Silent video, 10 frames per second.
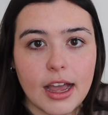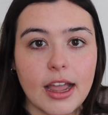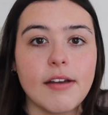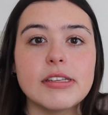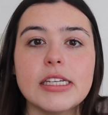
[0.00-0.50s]

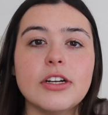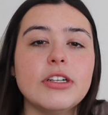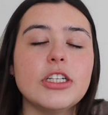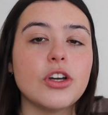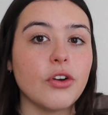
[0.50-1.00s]
I obviously don't
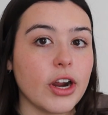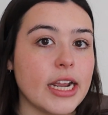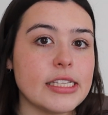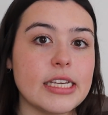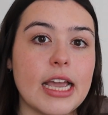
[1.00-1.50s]
need to go
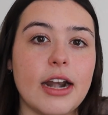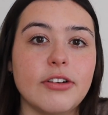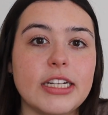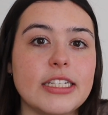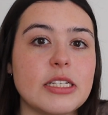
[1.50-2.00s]
crazy. I
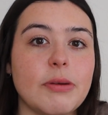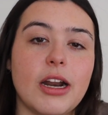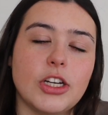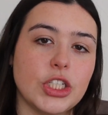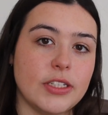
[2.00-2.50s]
don't need to
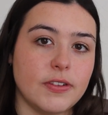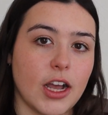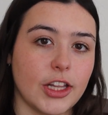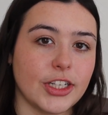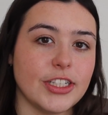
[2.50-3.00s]
spend hundreds of
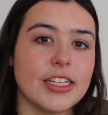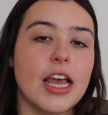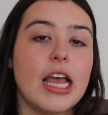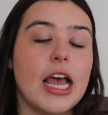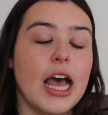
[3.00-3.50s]
dollars.
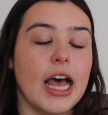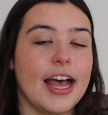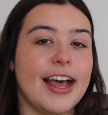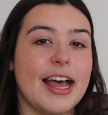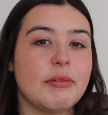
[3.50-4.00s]

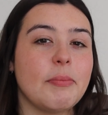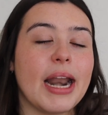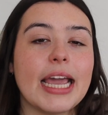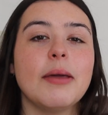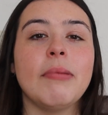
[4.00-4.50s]
But
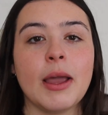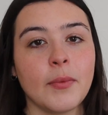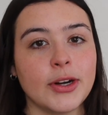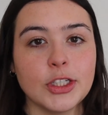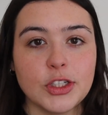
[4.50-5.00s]
I can buy
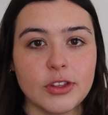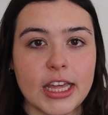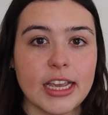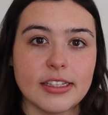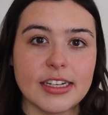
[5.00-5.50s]
one or two
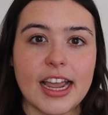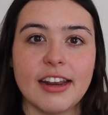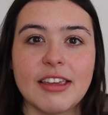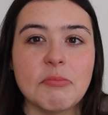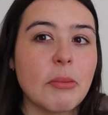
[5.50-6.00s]
things to
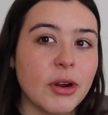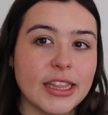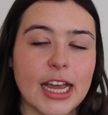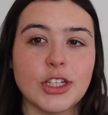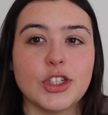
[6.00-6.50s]
kind of
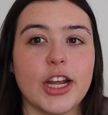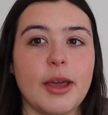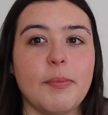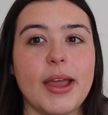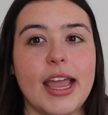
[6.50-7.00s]
commemorate that
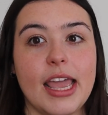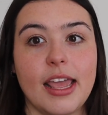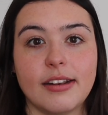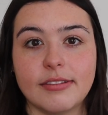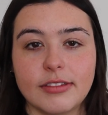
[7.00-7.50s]
trip
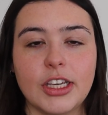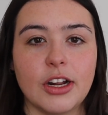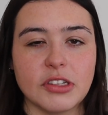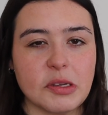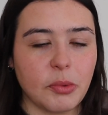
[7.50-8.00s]
and, you
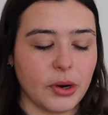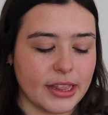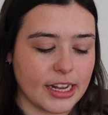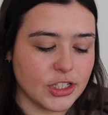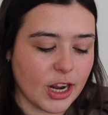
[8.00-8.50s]
know, support
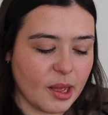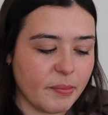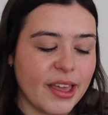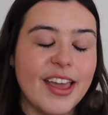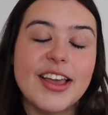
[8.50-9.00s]
that
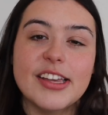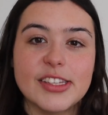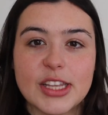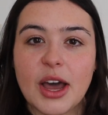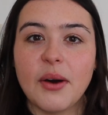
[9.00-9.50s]
shop.
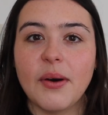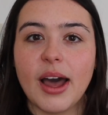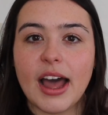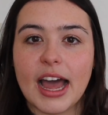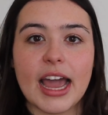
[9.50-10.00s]
So
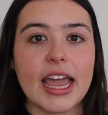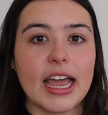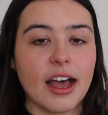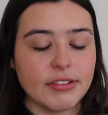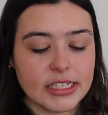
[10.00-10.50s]

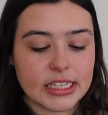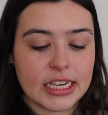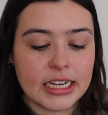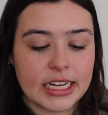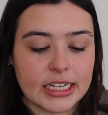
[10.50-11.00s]
I
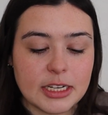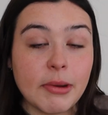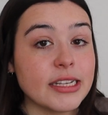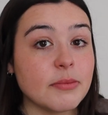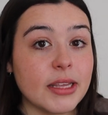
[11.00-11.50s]
obviously needed to
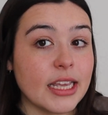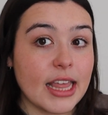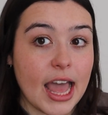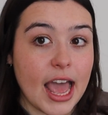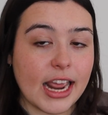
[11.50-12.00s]
buy something at
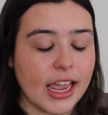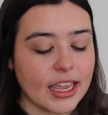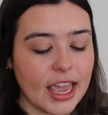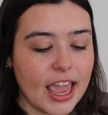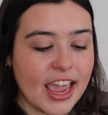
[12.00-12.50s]
the
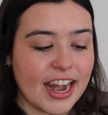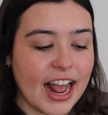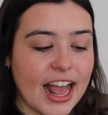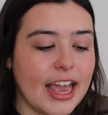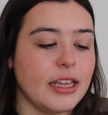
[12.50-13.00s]
Attic, and
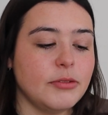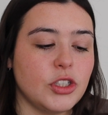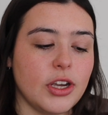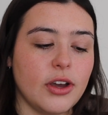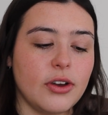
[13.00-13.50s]
I
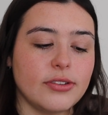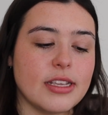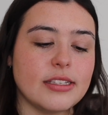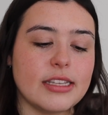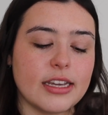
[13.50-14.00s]

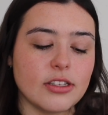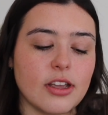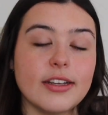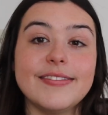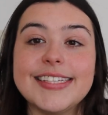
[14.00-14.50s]
chose Sing a
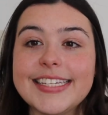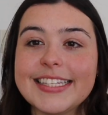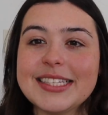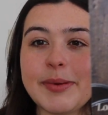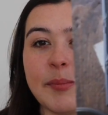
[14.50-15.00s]
Song of
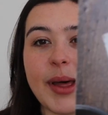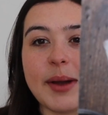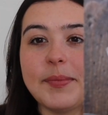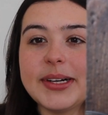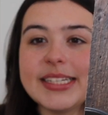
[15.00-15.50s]
Seasons by
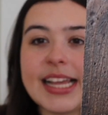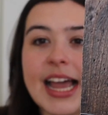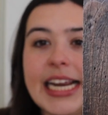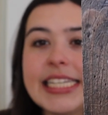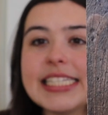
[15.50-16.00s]
Blackbird
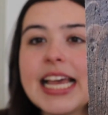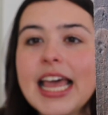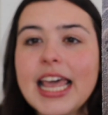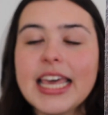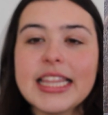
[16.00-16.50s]
Designs.
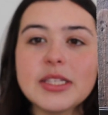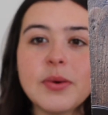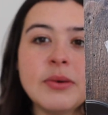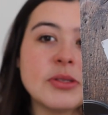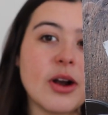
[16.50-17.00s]
This
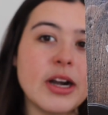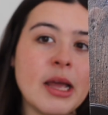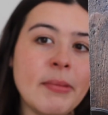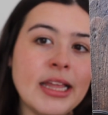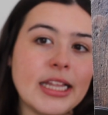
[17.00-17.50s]
one was already
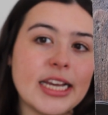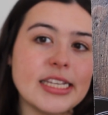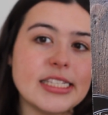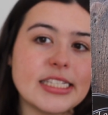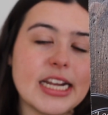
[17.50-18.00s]
on my
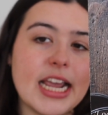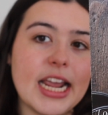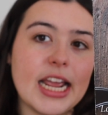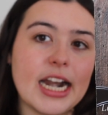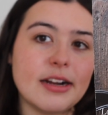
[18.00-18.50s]
list,
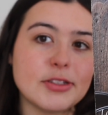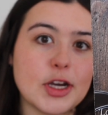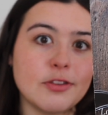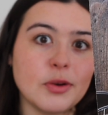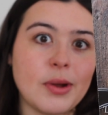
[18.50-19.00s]
and I was
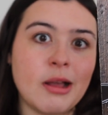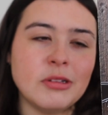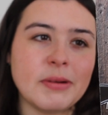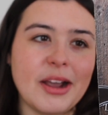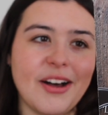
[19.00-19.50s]

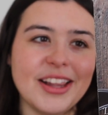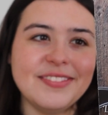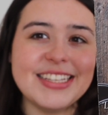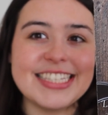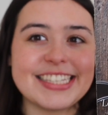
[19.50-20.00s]
overwhelmed by all
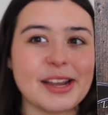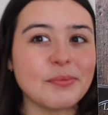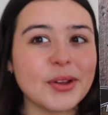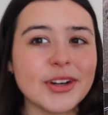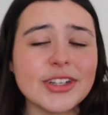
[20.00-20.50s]
of the
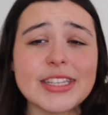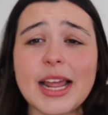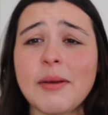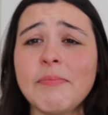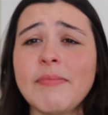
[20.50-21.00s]
samplers
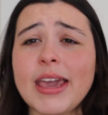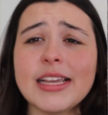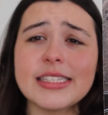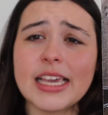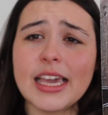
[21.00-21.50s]
and
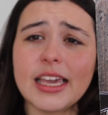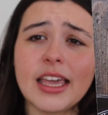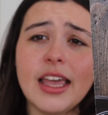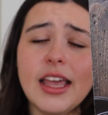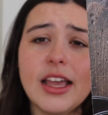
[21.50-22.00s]

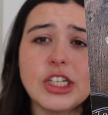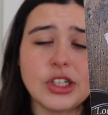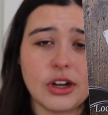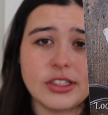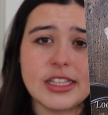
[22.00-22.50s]
amazing
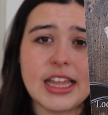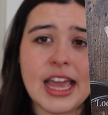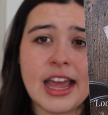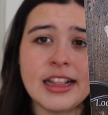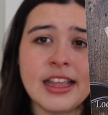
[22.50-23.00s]
charts that they
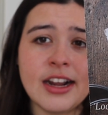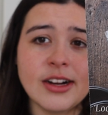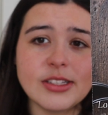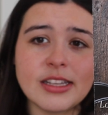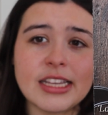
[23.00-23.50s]
had in
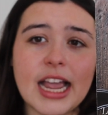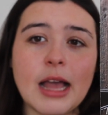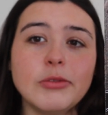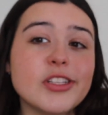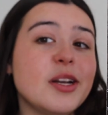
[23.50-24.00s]
there. So I was like,
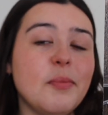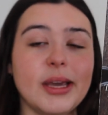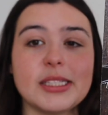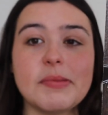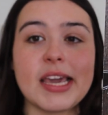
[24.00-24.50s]
I'm just gonna
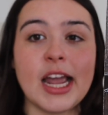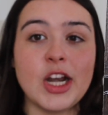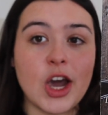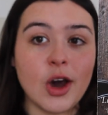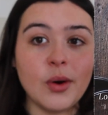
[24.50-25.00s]
pick something I
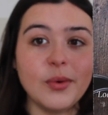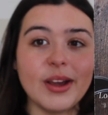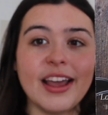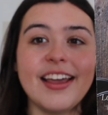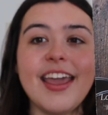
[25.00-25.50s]
know.
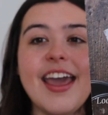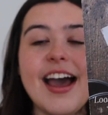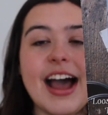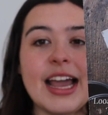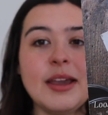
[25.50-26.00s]

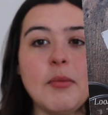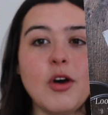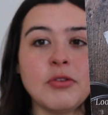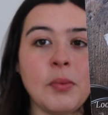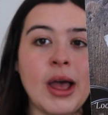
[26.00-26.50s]
I am
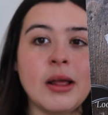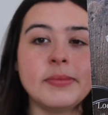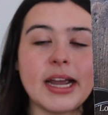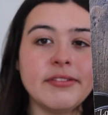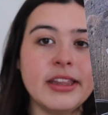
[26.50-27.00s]

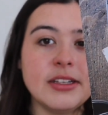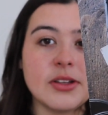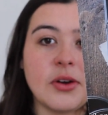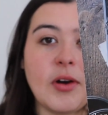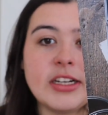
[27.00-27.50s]
overwhelmed. Everything's
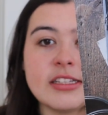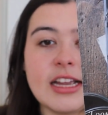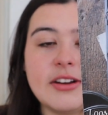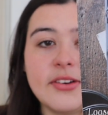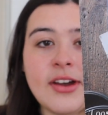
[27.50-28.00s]
so gorgeous.
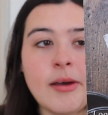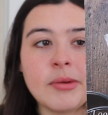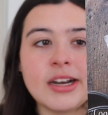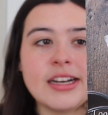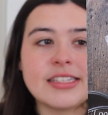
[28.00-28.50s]
I don't know how
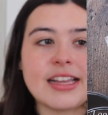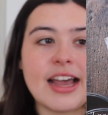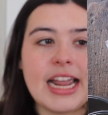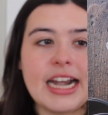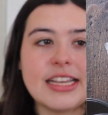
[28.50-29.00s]
I'm gonna
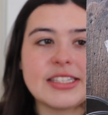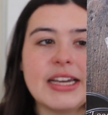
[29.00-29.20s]
decide.